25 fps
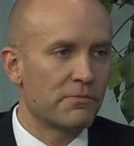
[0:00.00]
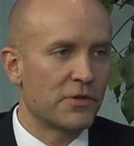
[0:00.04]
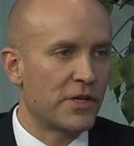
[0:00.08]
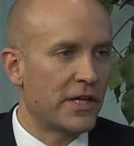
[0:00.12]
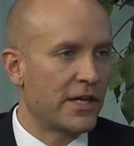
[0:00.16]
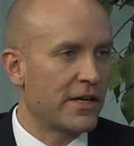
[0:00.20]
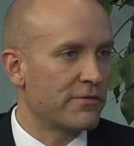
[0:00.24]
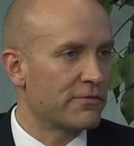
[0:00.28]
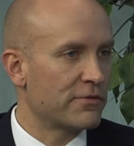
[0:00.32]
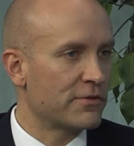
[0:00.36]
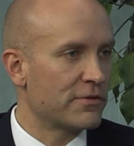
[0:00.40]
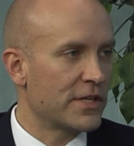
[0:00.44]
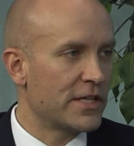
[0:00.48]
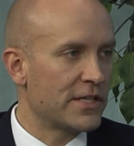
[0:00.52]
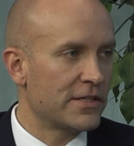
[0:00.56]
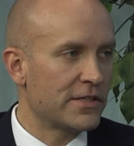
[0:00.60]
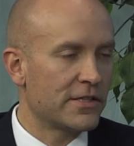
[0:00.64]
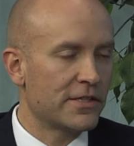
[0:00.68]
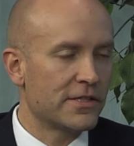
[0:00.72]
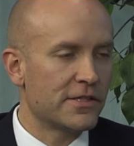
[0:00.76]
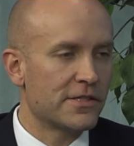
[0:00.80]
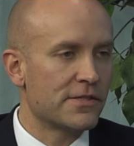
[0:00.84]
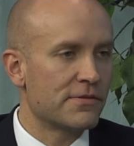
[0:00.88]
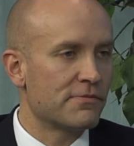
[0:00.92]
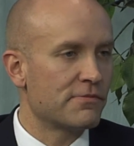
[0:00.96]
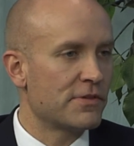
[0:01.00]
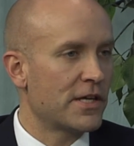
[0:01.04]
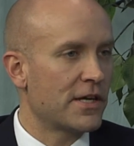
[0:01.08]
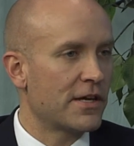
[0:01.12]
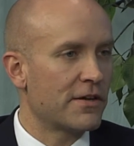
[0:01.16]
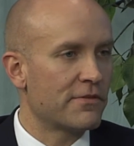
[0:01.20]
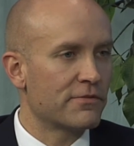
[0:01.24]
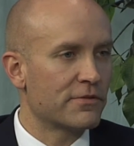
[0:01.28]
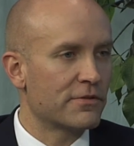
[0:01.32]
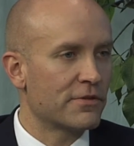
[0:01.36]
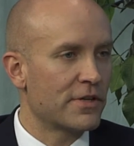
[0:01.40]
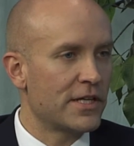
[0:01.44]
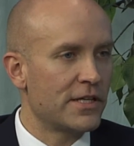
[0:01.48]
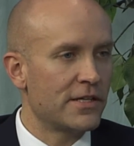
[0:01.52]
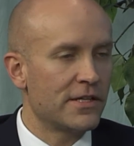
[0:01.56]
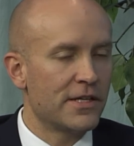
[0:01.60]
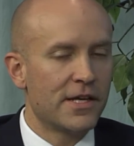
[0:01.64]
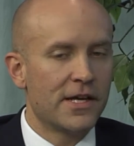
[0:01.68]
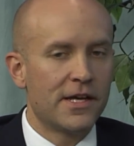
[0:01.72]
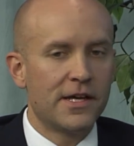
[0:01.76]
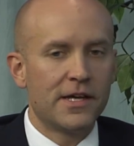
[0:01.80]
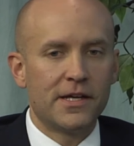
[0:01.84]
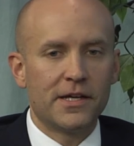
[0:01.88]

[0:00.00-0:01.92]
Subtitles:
We have great kids, we have great